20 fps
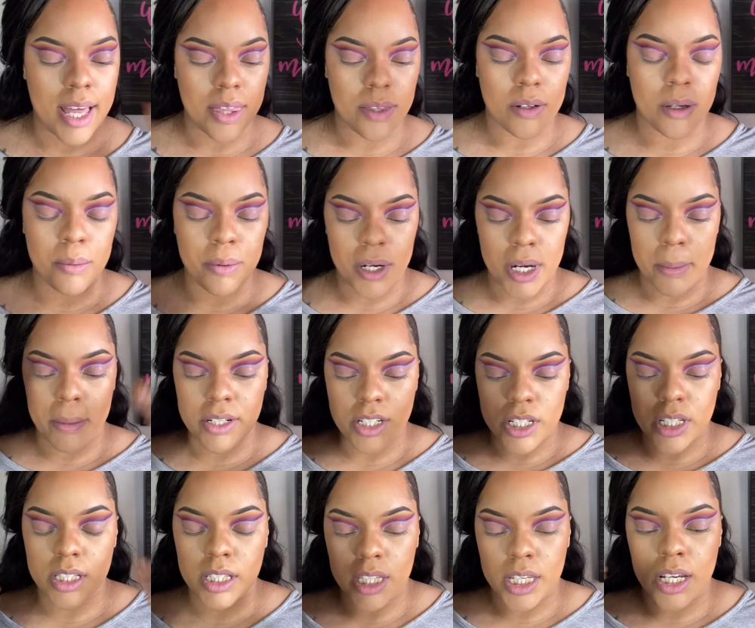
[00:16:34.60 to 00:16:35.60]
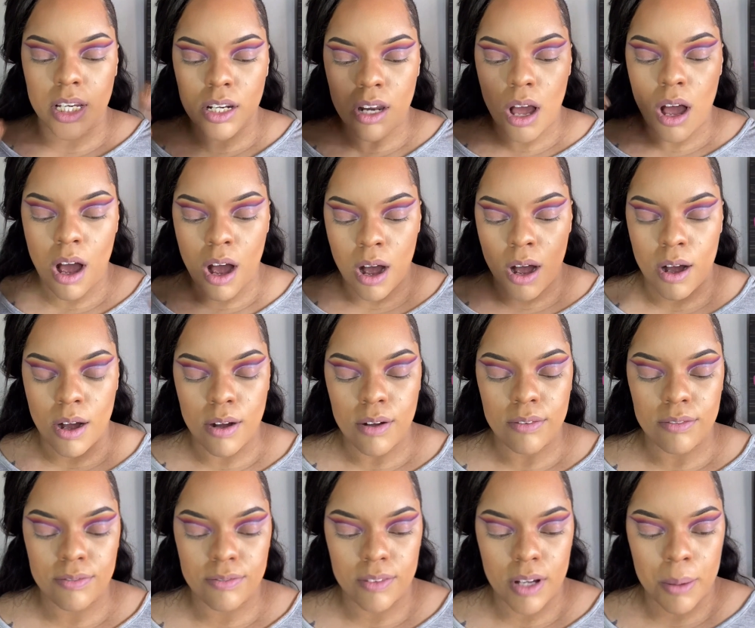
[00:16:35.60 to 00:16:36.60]
that we're pretty much cleaned off,
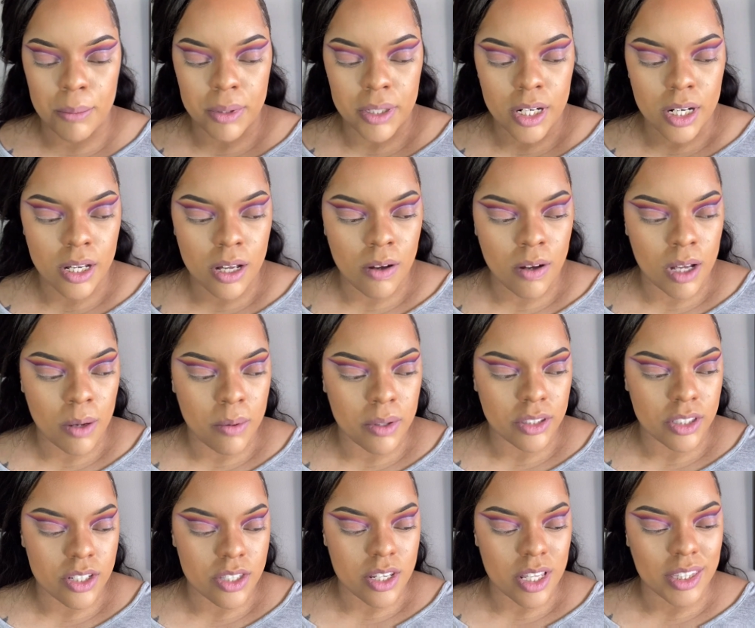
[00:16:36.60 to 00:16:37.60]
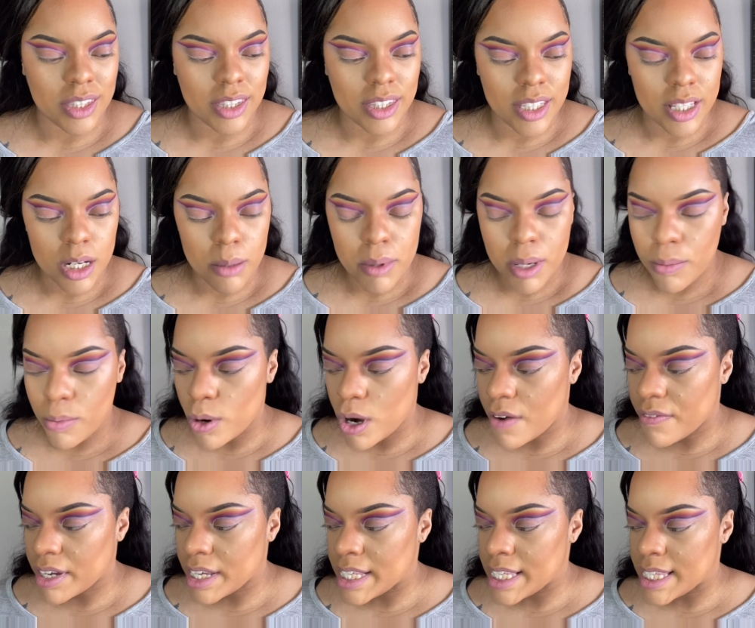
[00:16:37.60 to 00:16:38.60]
I'm gonna go in with just a little bit more
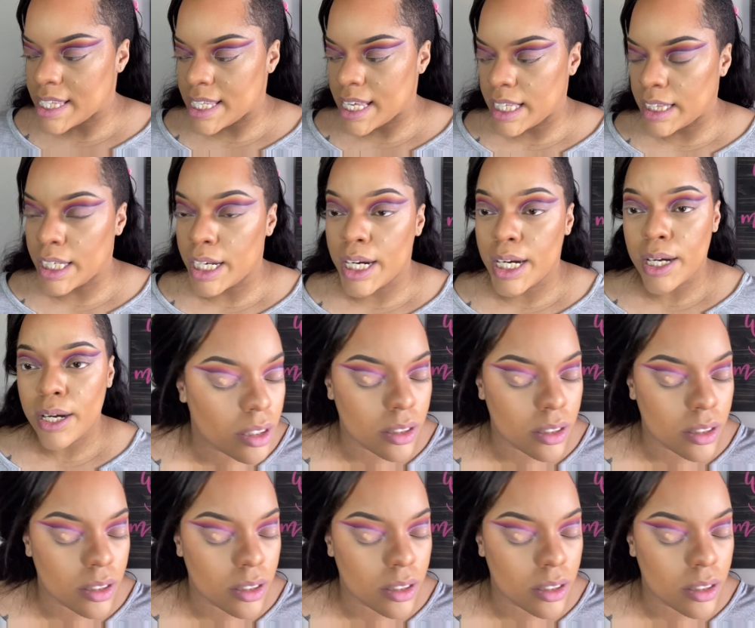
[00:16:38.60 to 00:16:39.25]
of concealer.